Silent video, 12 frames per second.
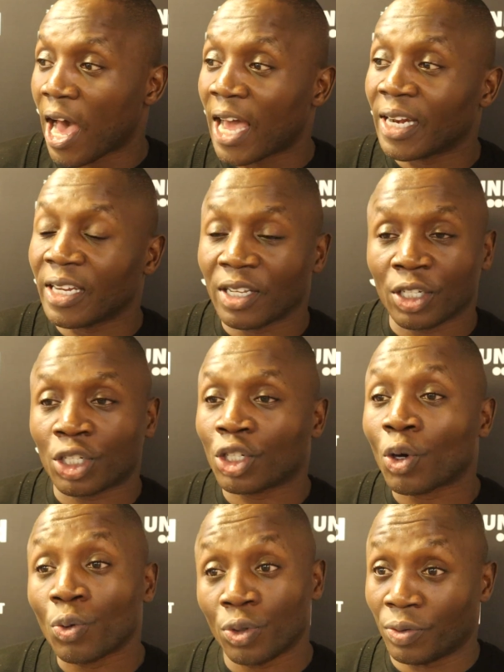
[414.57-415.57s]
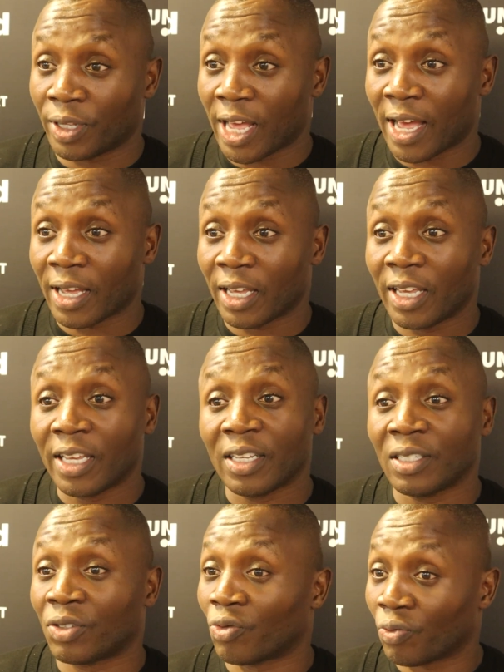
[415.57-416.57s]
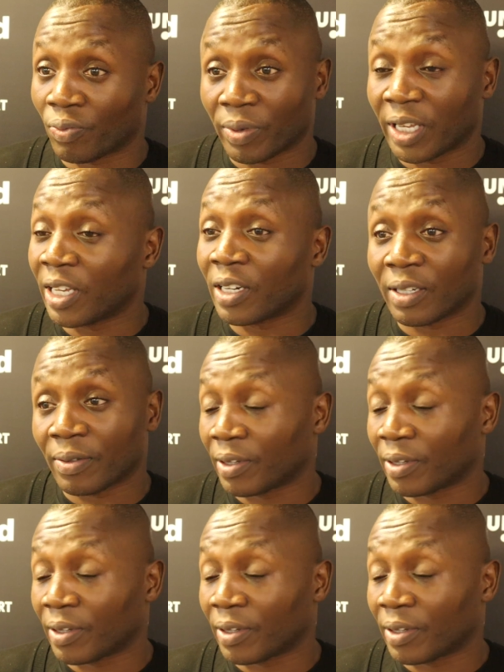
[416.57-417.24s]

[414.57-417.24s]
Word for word: Anthony has shown you that he's he,